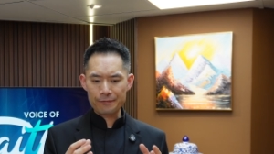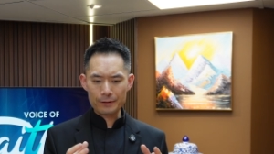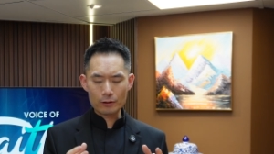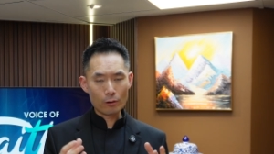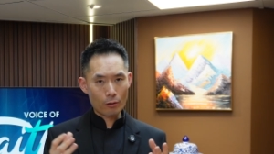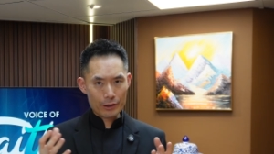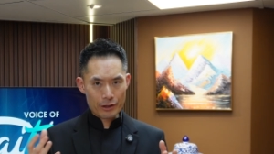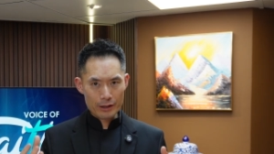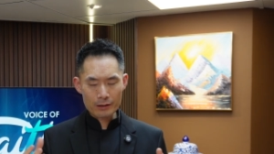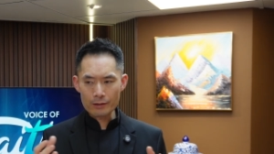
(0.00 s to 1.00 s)
the Lord
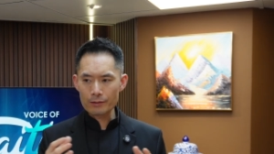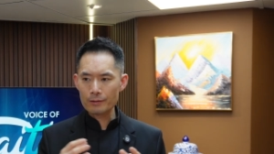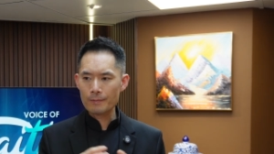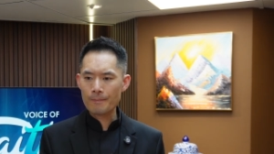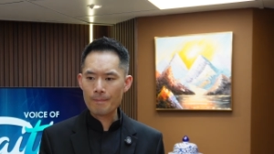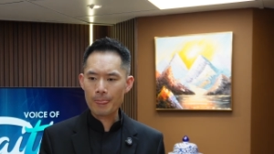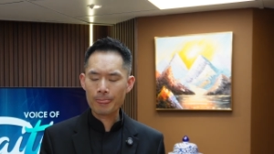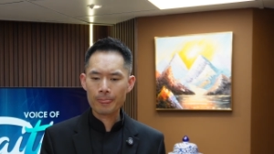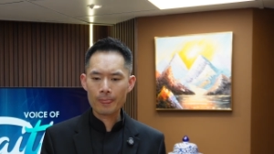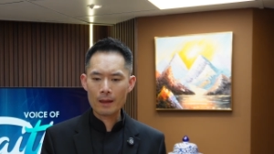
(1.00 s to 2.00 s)
Jesus
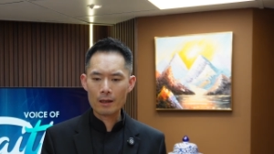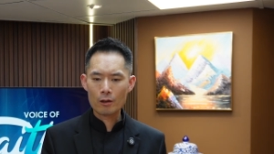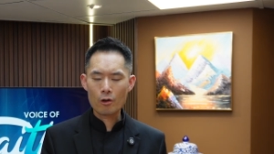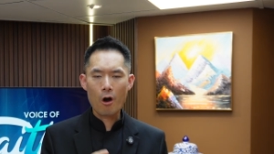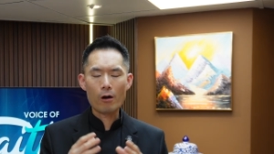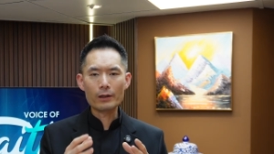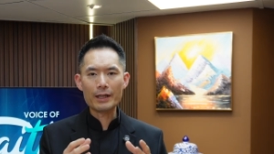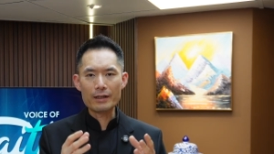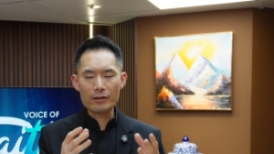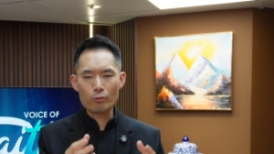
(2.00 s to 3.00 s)
calling
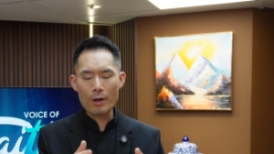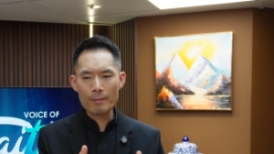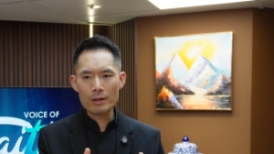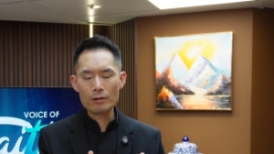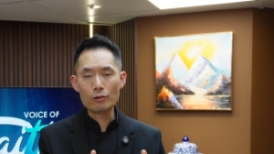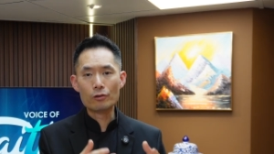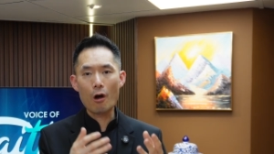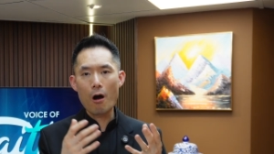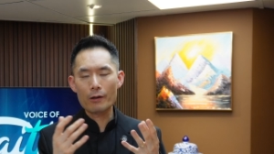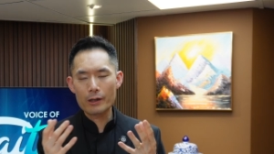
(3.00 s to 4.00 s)
these women
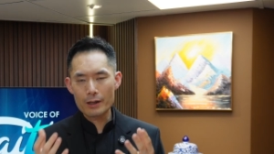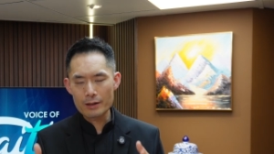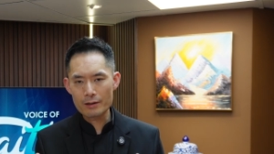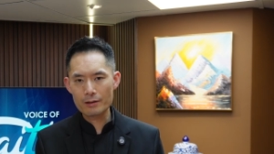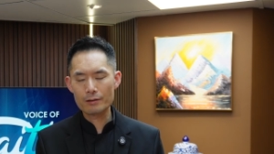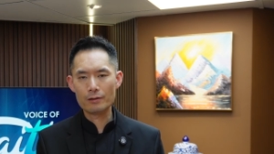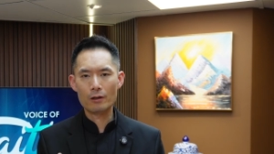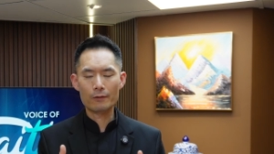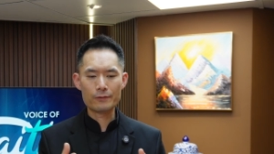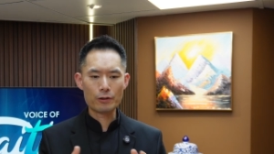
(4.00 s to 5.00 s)
daughters
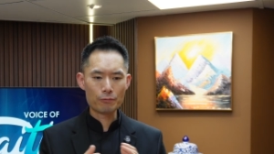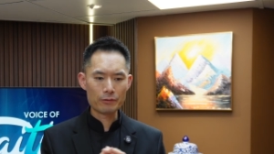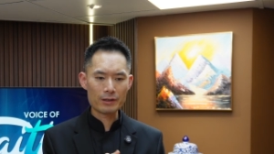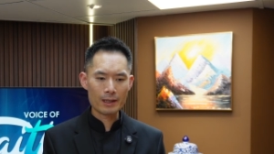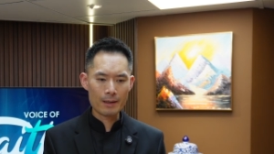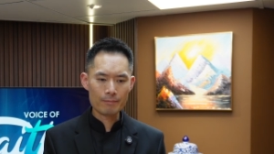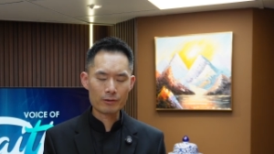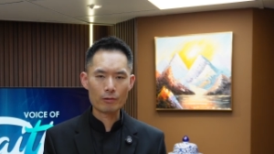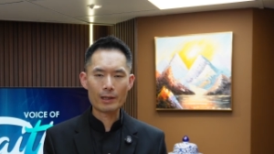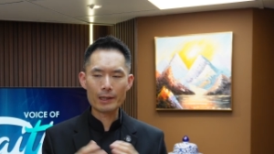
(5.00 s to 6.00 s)
of Jerusalem. So
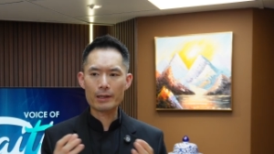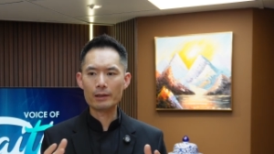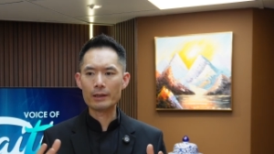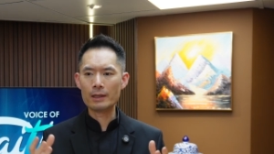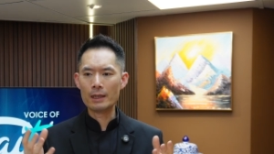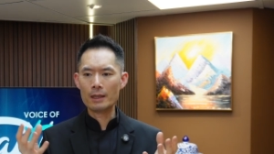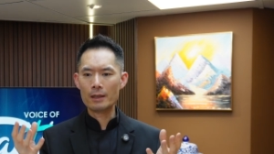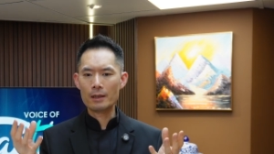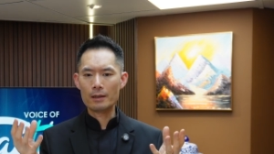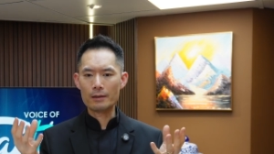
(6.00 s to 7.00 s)
clearly
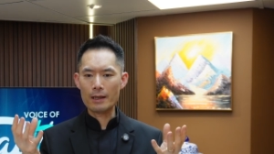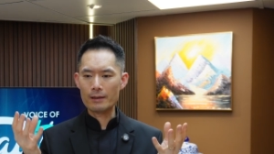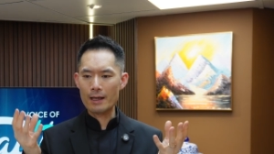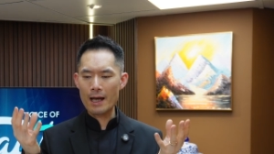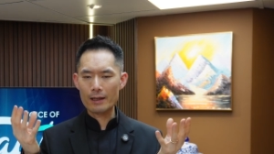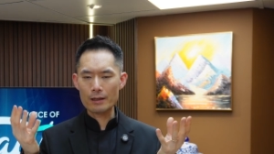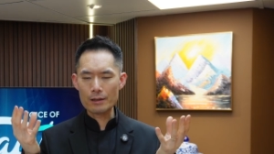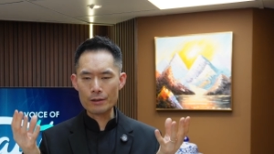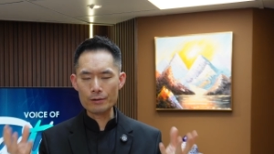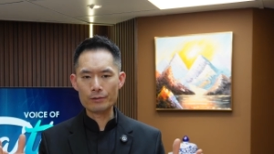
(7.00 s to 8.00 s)
they had a
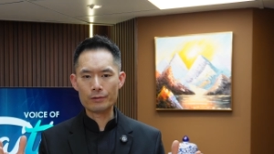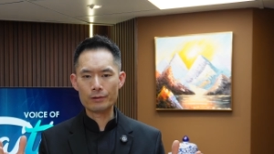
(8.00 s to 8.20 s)
good,